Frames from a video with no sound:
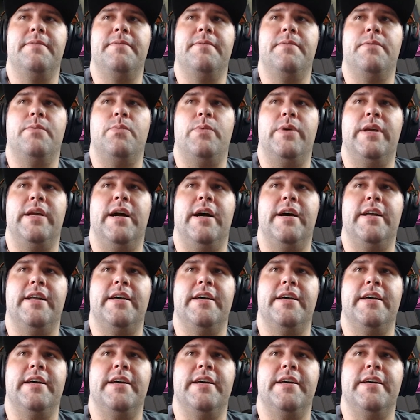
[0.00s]
We
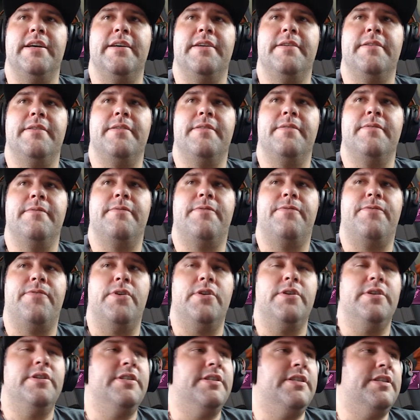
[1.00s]
gotta
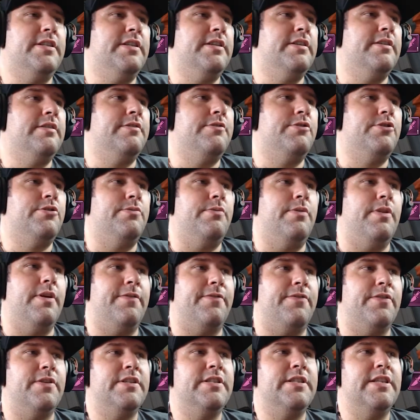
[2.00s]
the
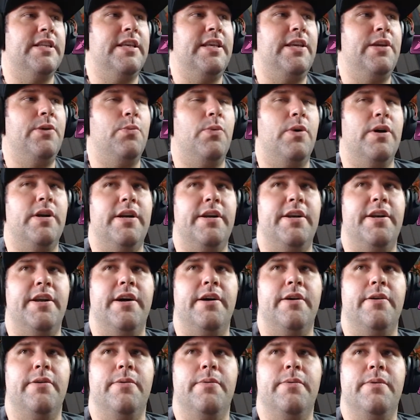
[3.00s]
first thing you want to
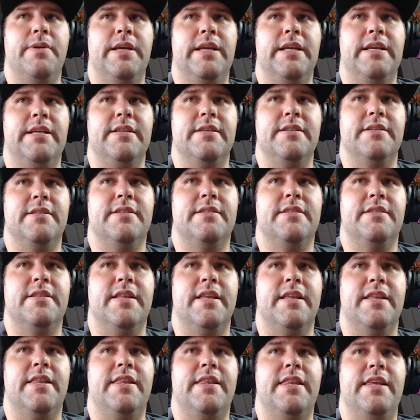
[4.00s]
know is
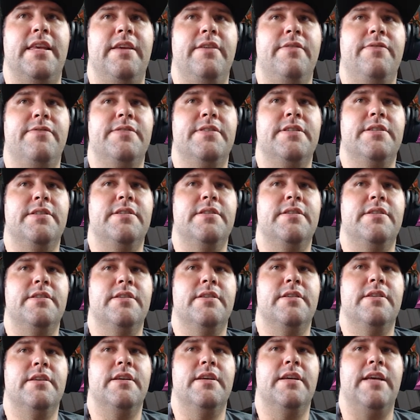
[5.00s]
the thief's
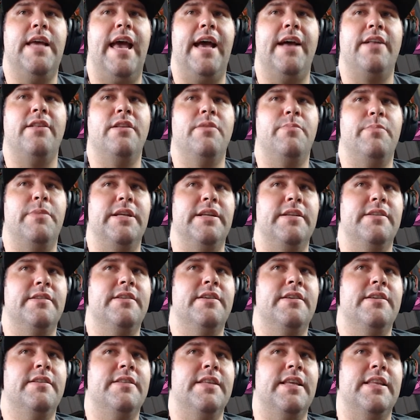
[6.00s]

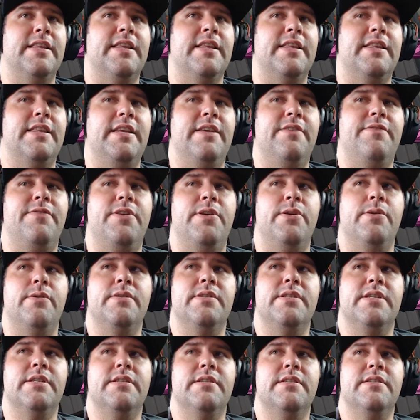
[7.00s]
element that the thief
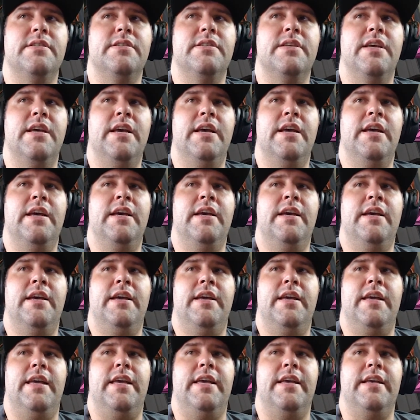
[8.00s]
uses
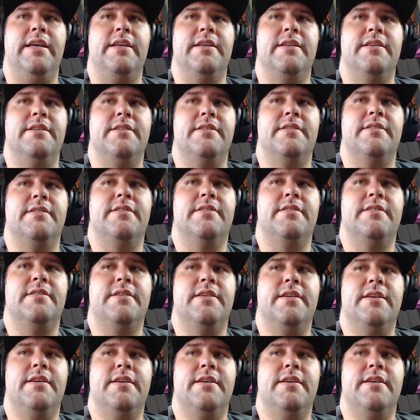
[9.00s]
is